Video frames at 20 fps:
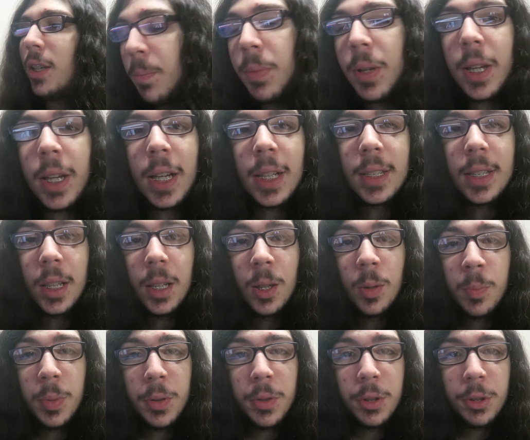But hey guys, I
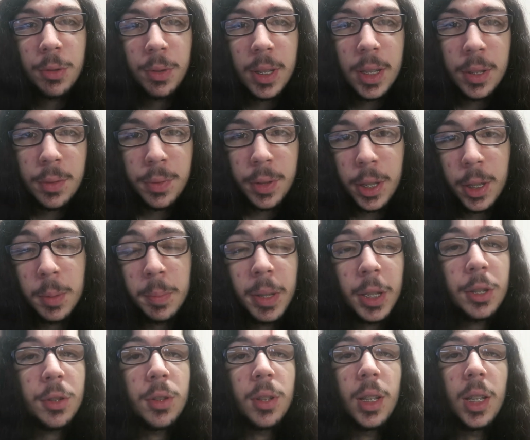hope you enjoyed this video.
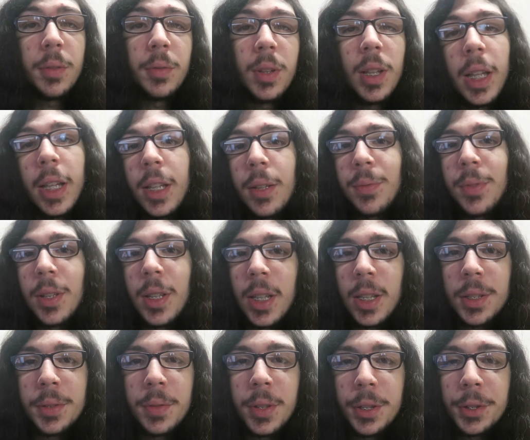Make sure to leave a like if you
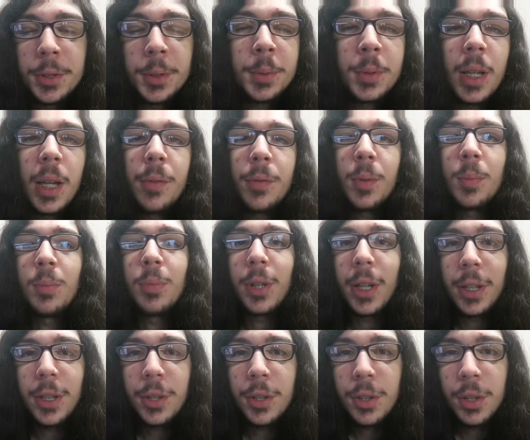liked the video. Subscribe if you're
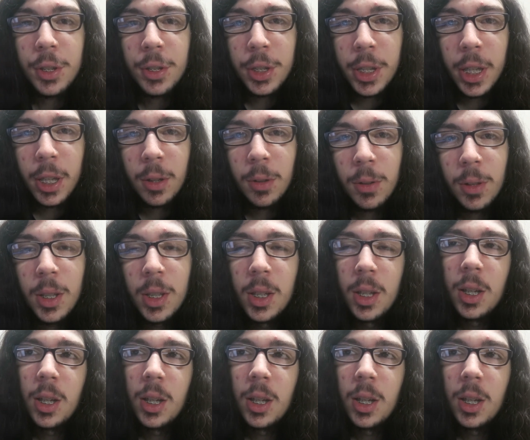brand new to the channel.